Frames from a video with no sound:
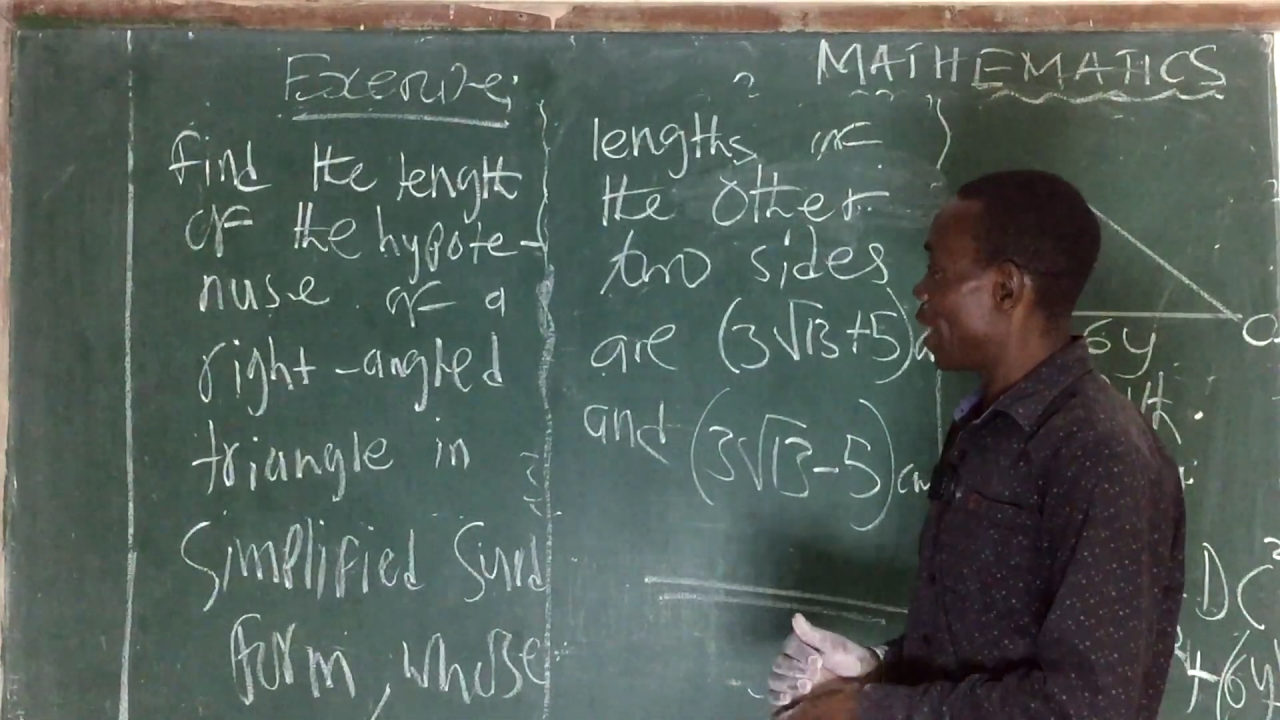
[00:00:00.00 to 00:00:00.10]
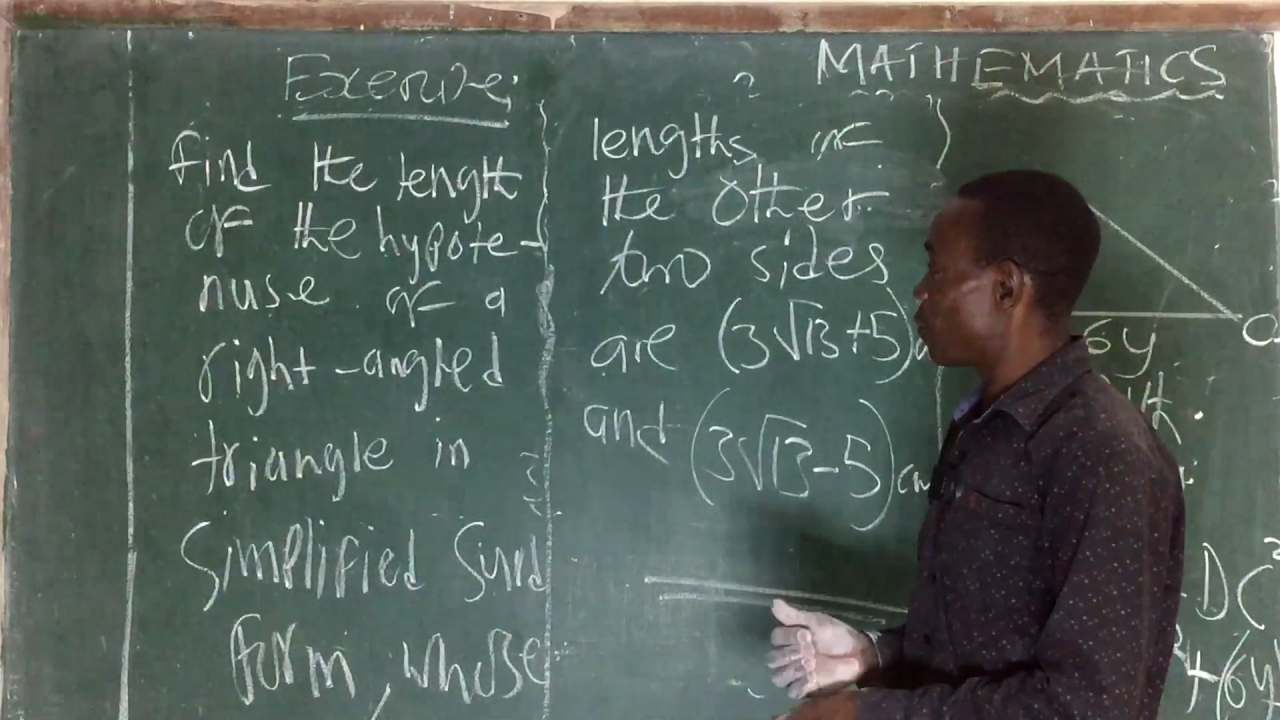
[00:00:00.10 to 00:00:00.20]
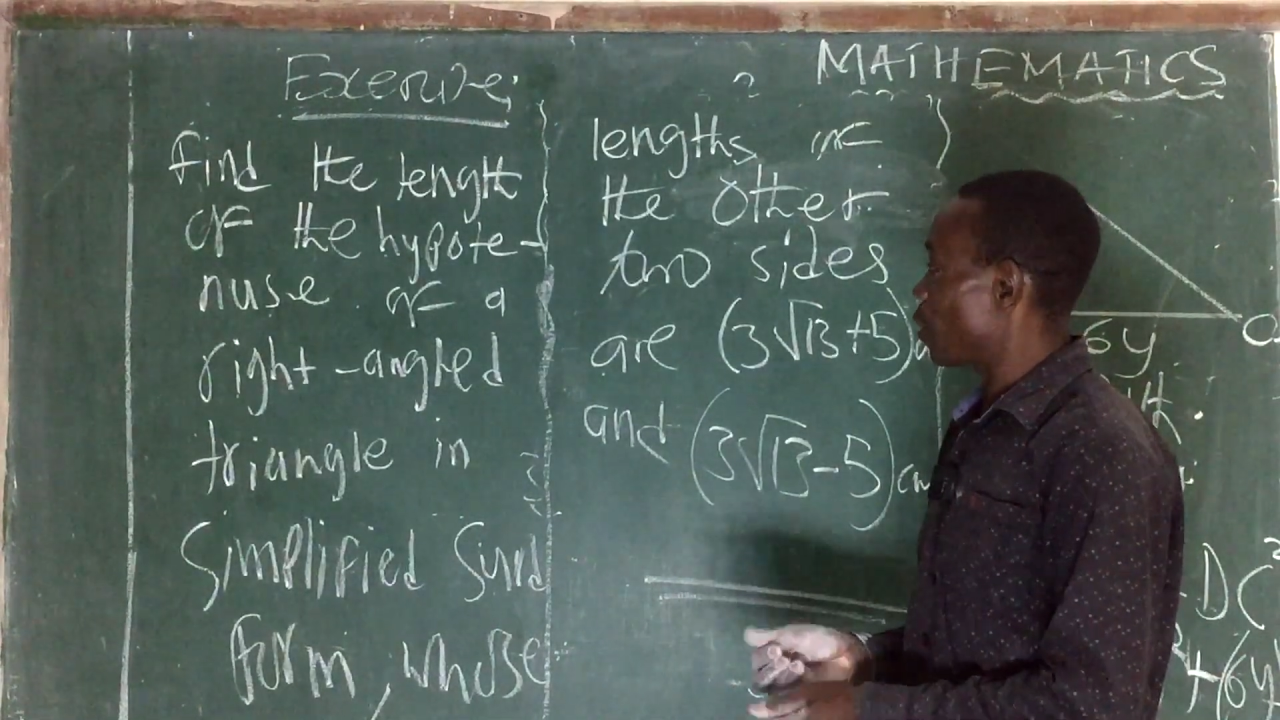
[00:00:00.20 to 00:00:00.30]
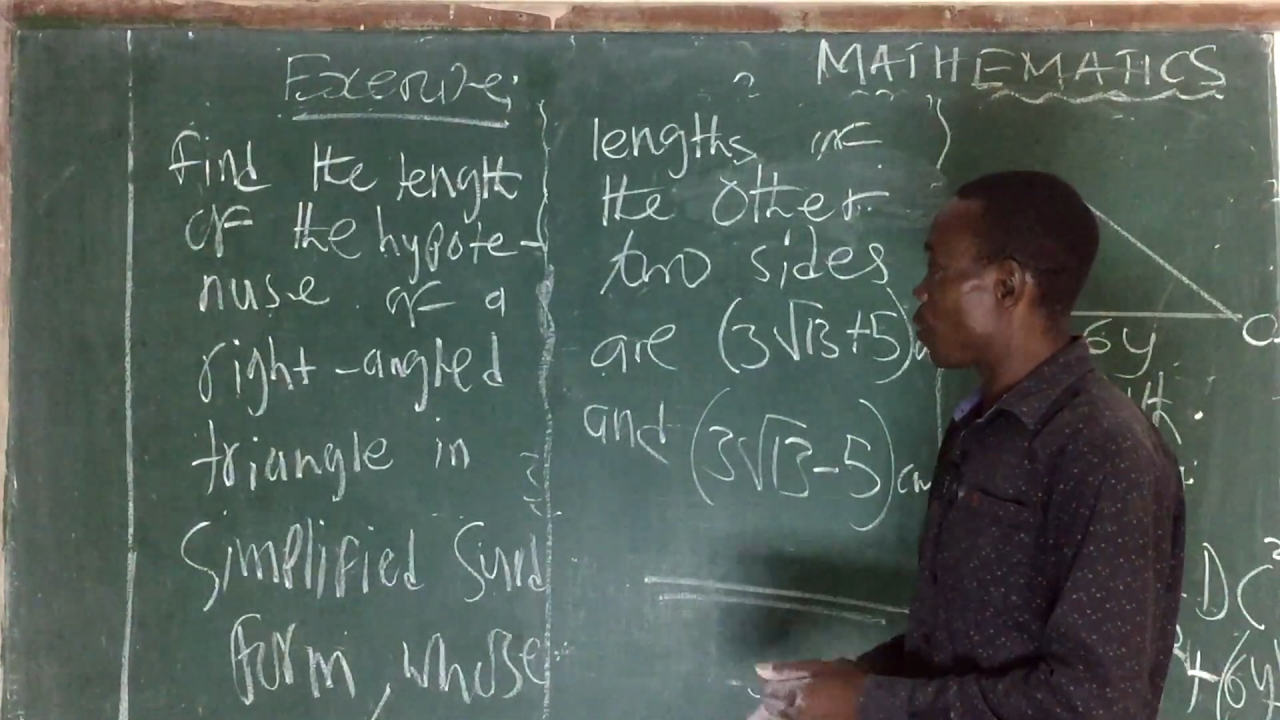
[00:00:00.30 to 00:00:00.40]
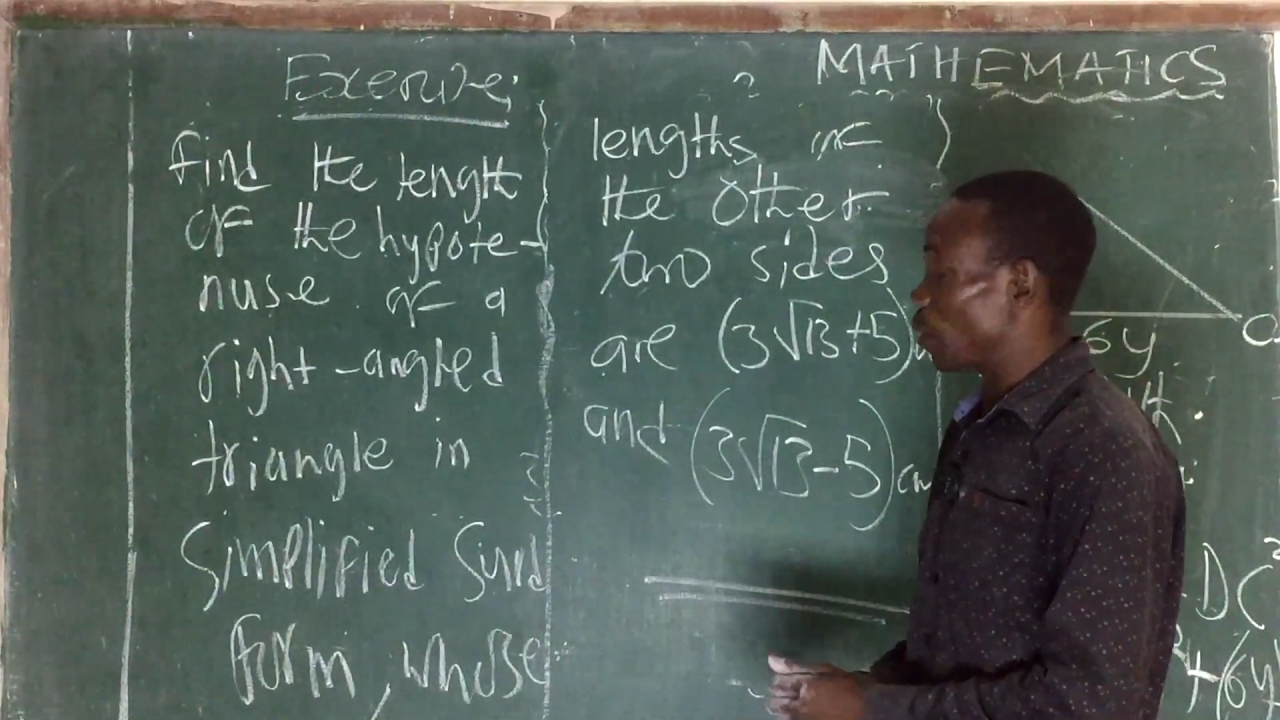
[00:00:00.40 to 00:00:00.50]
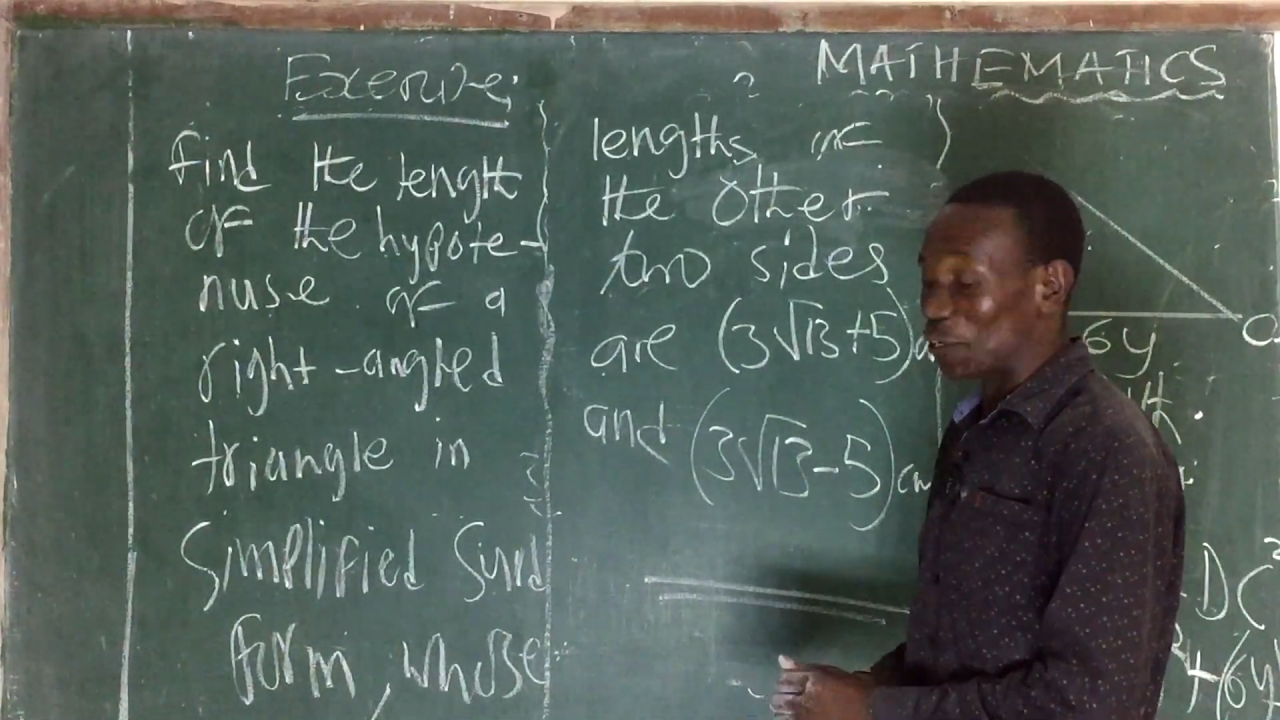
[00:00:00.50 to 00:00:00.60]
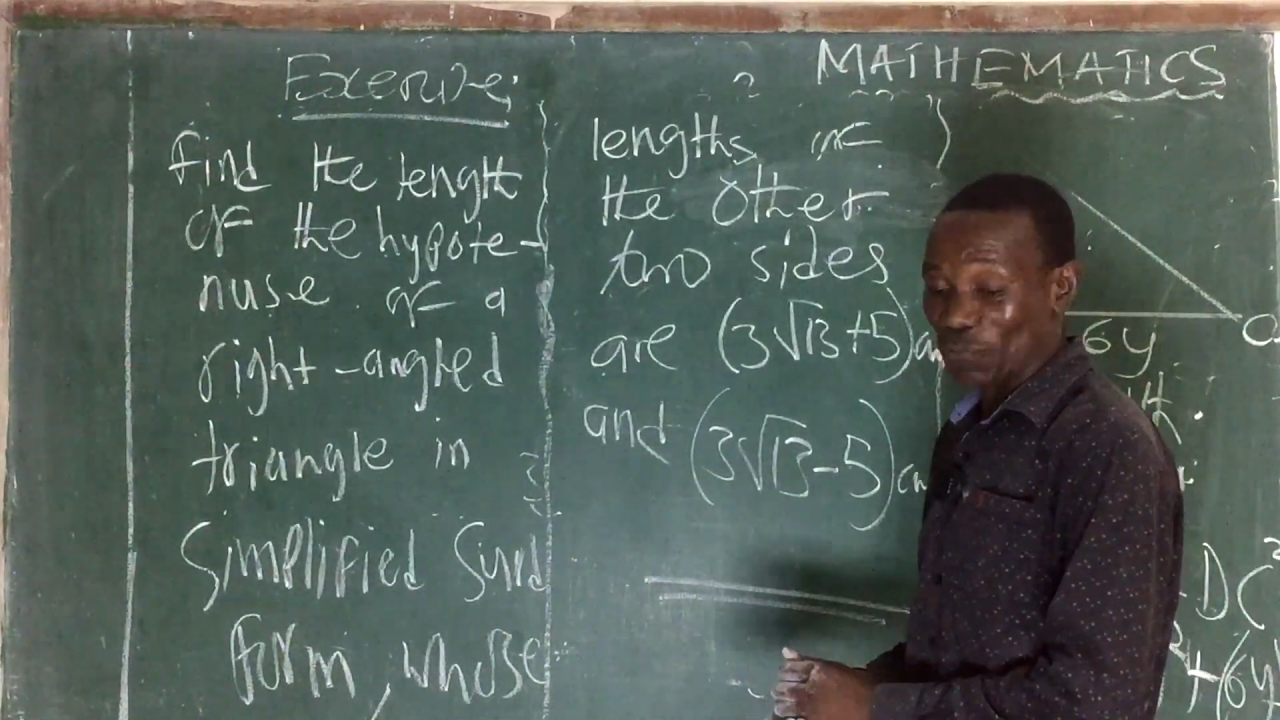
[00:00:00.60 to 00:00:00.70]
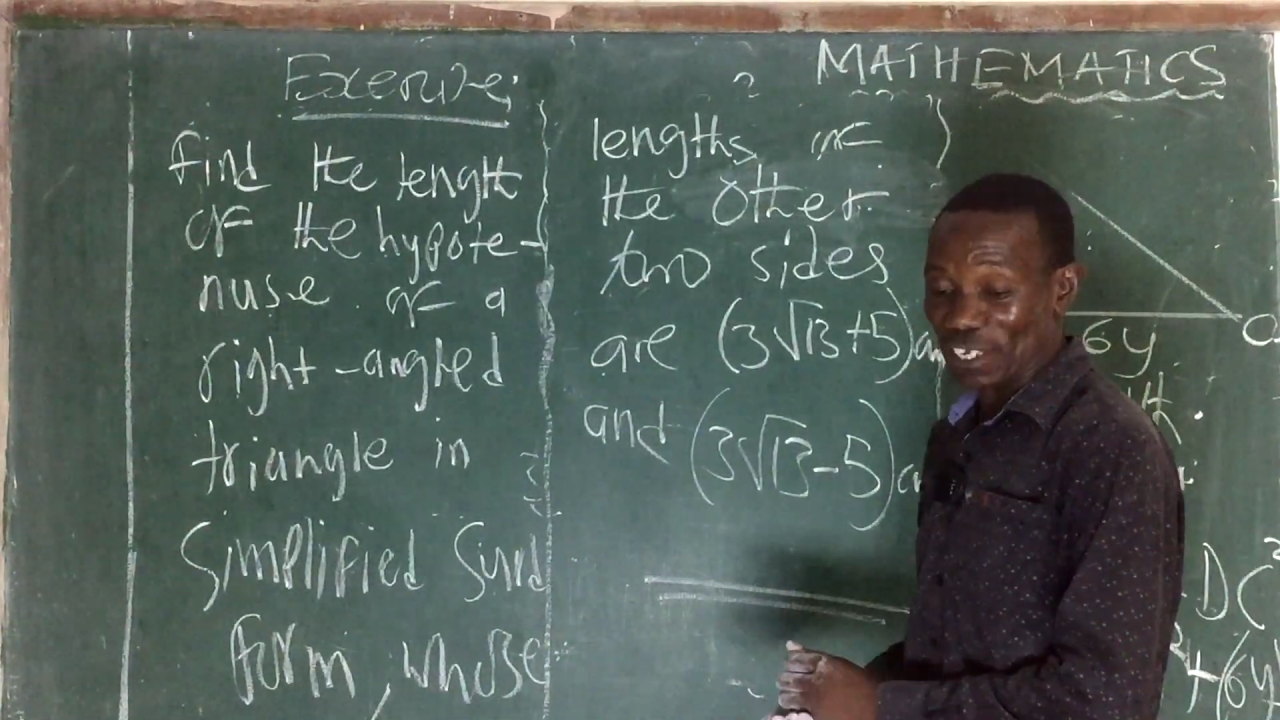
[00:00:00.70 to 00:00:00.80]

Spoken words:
end when we're going to